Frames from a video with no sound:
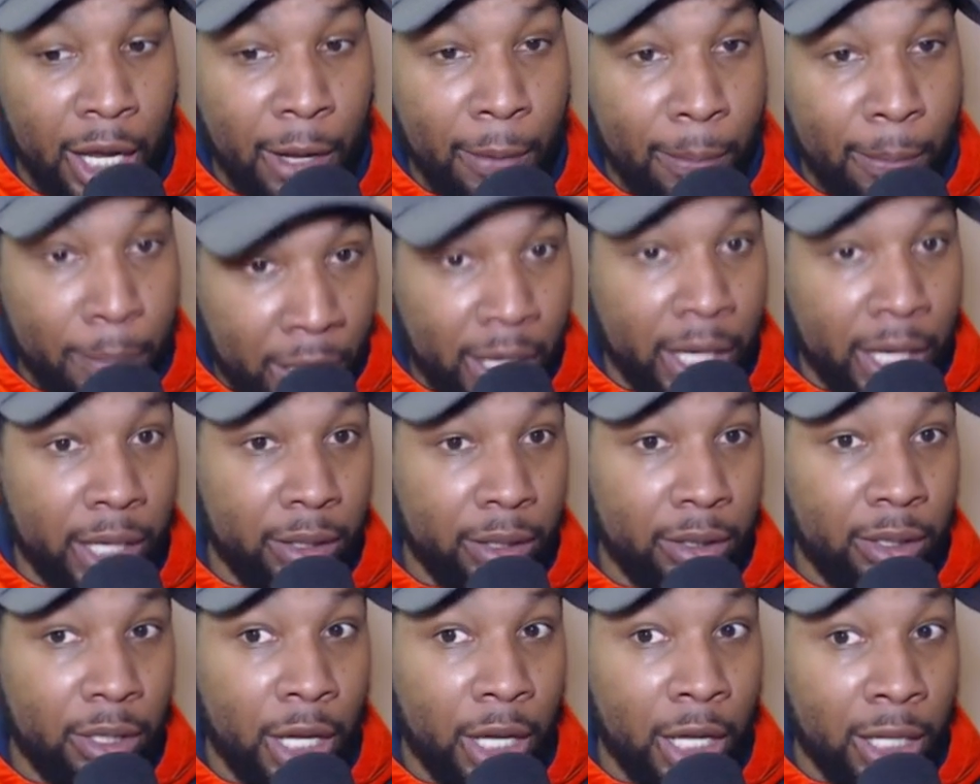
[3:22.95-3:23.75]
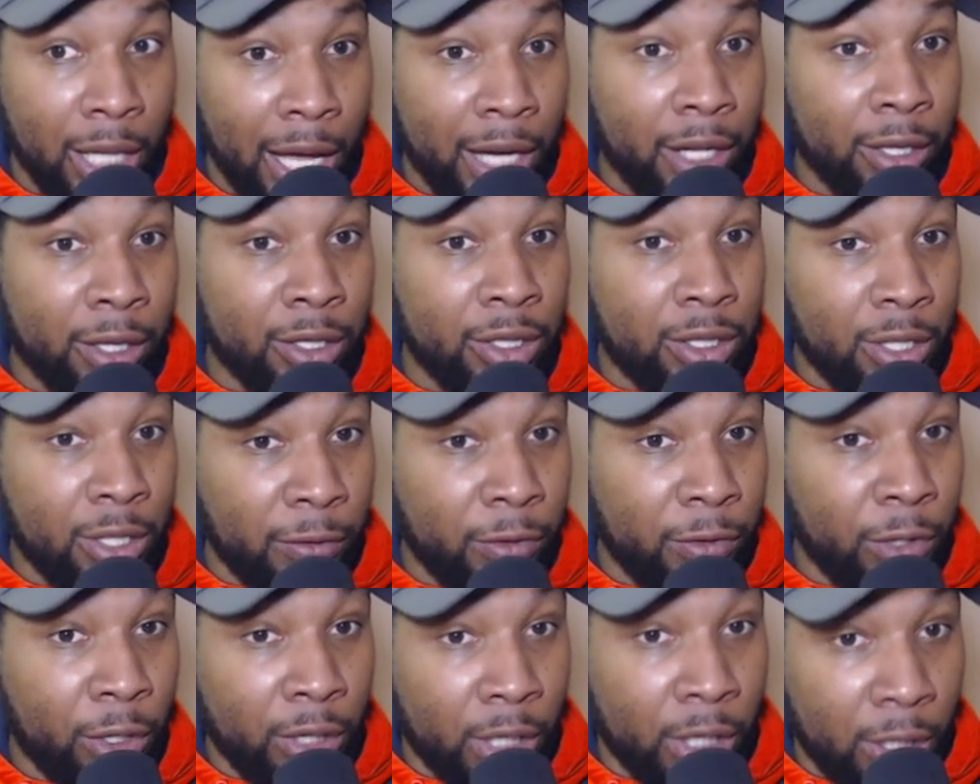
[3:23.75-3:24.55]
But a lot of the
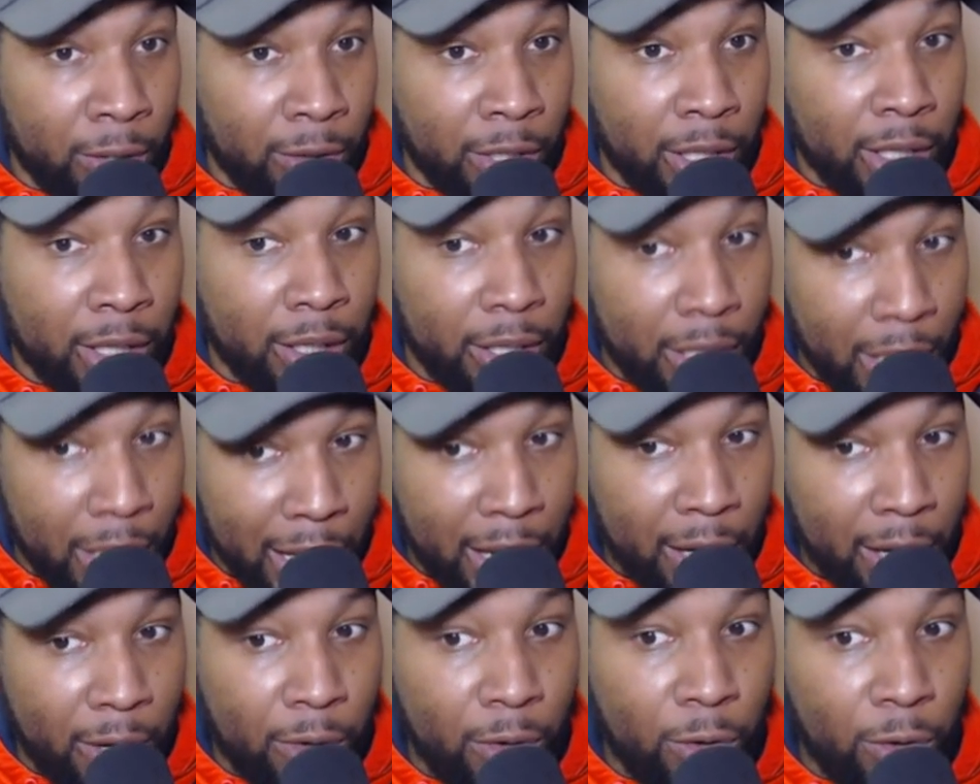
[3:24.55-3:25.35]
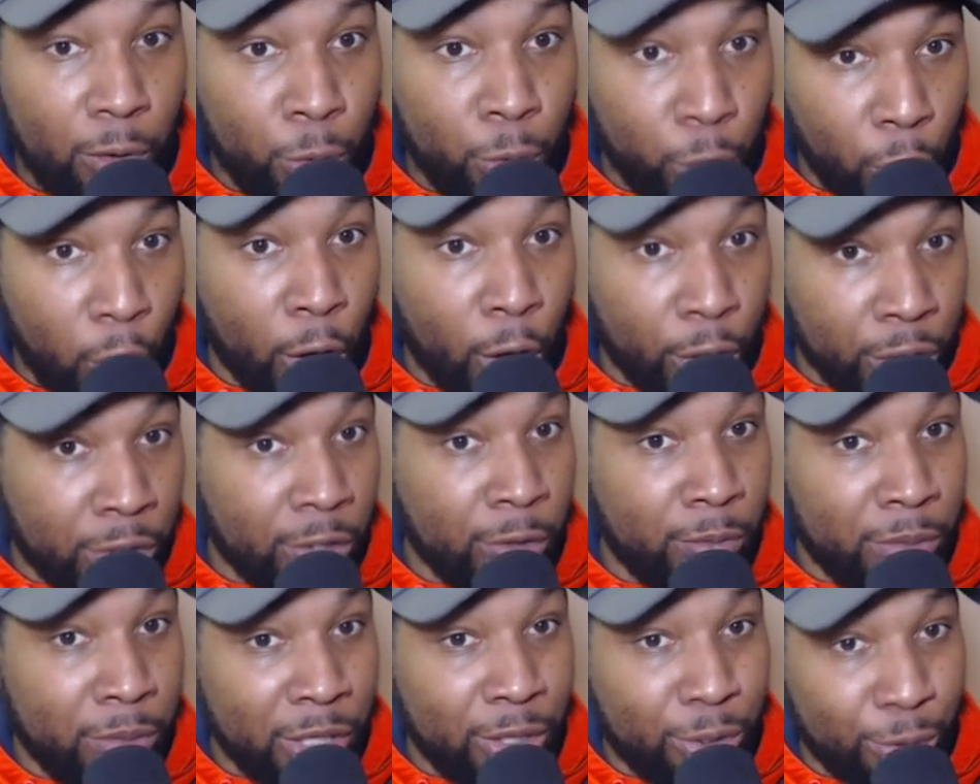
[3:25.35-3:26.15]
stuff you're hearing now will
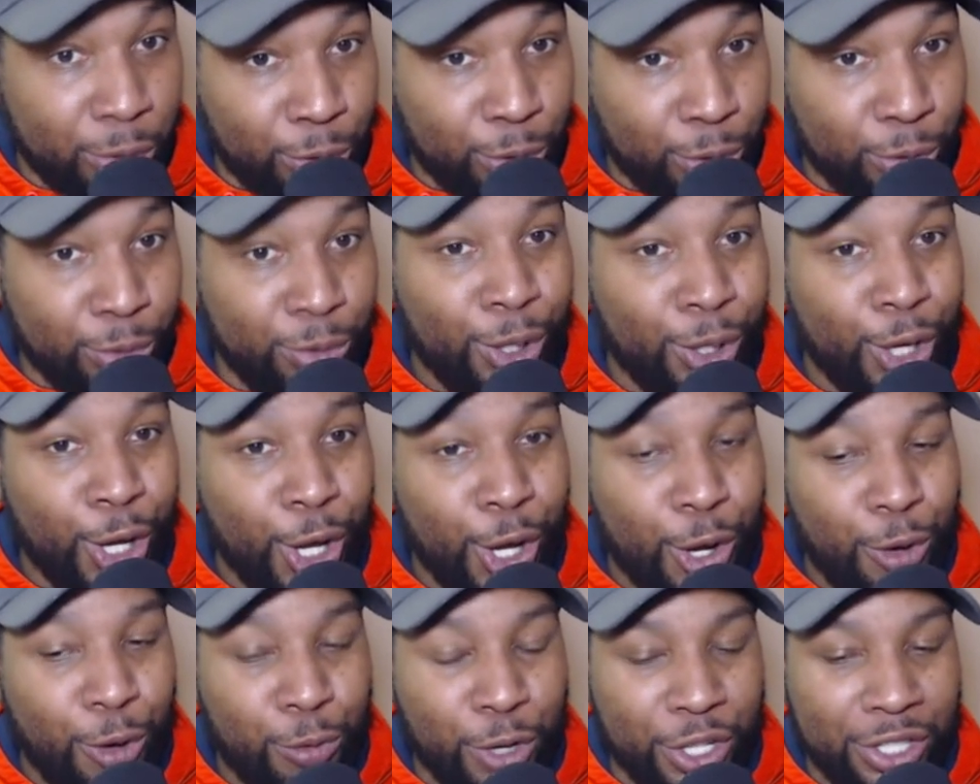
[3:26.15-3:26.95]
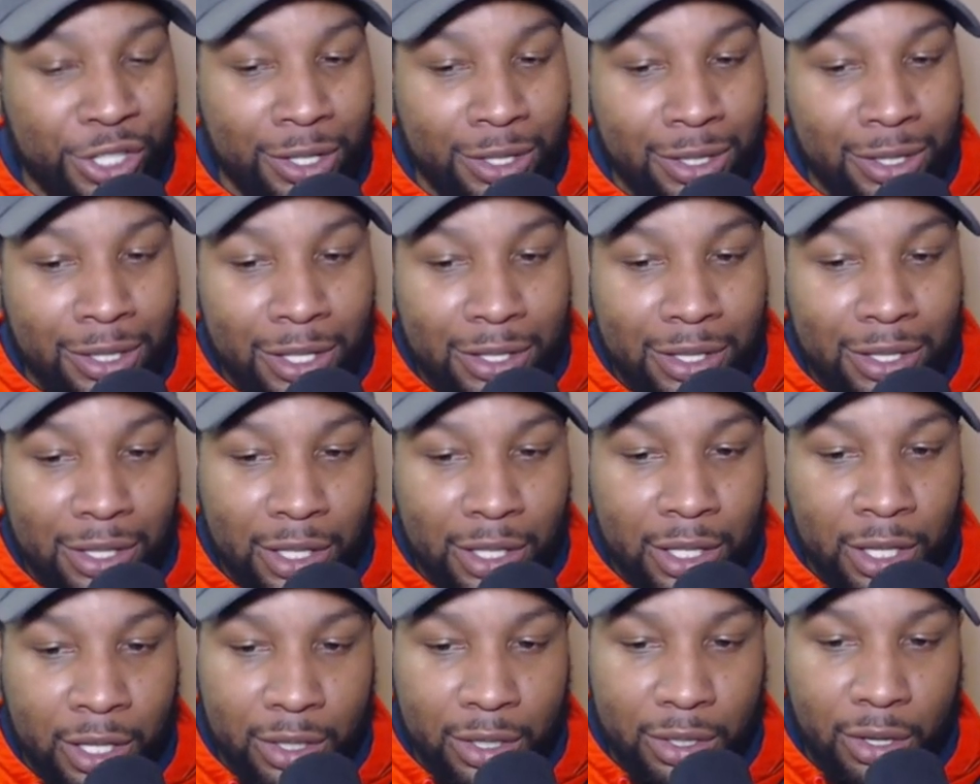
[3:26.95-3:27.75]
also be true once the season
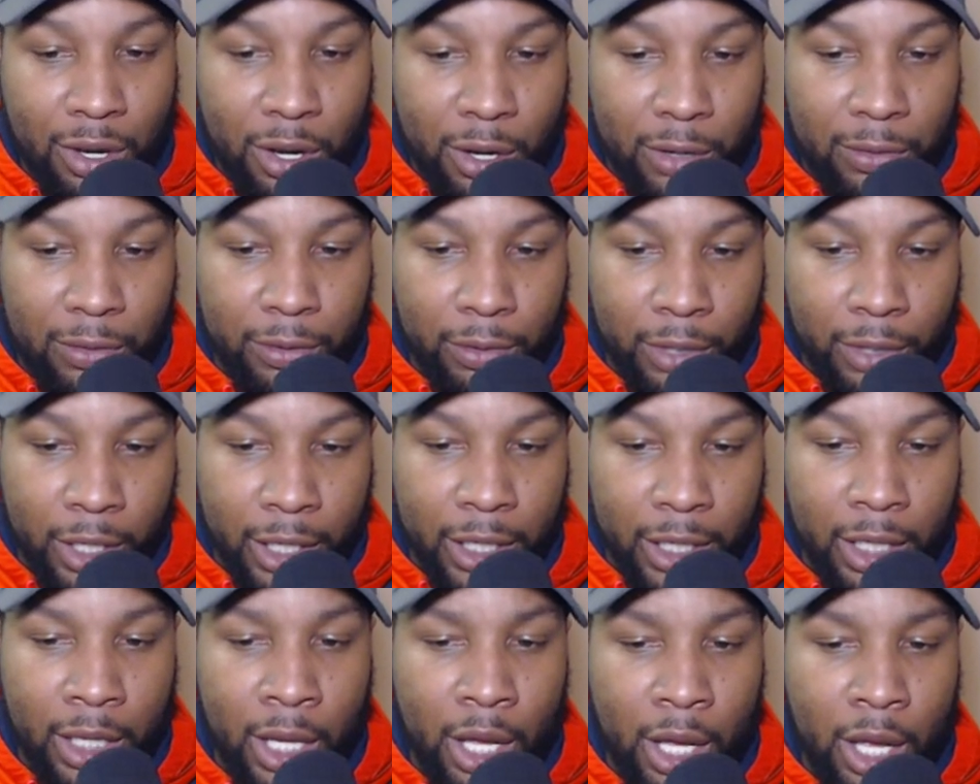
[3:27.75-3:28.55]
kicks off, right?